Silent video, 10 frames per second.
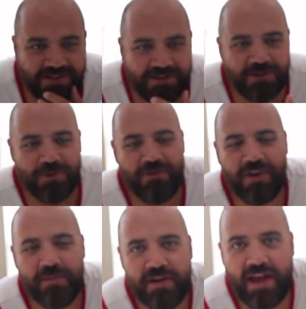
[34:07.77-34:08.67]
so too. We've
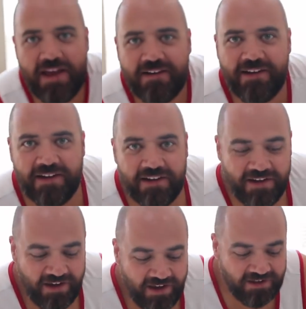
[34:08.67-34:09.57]
already been just handling
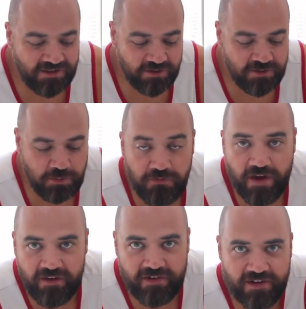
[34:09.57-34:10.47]
it. As soon as we
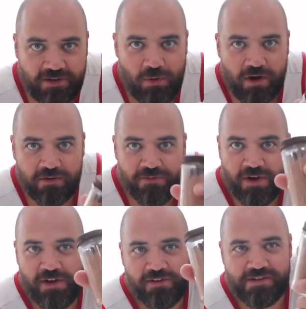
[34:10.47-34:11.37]
found it at the
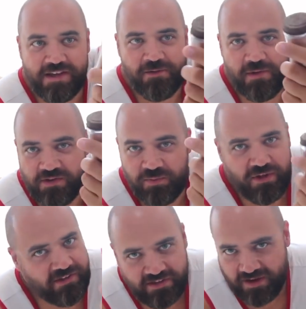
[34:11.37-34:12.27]
waterfall, it was like we just
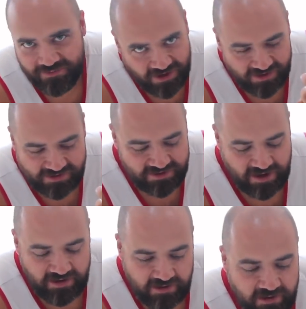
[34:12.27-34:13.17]
picked it up and got
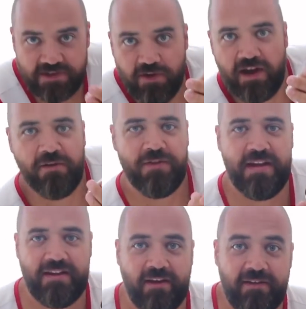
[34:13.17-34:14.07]
excited. So I don't
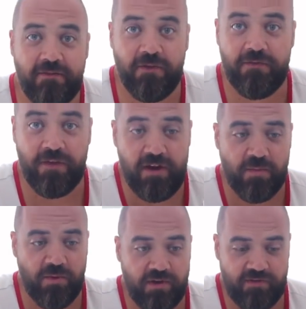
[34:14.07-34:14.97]
think dusting for
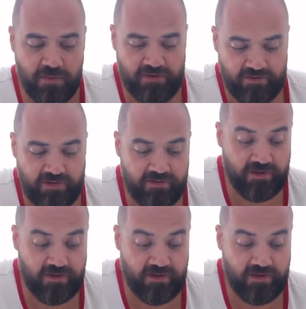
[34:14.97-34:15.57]
fingerprints makes any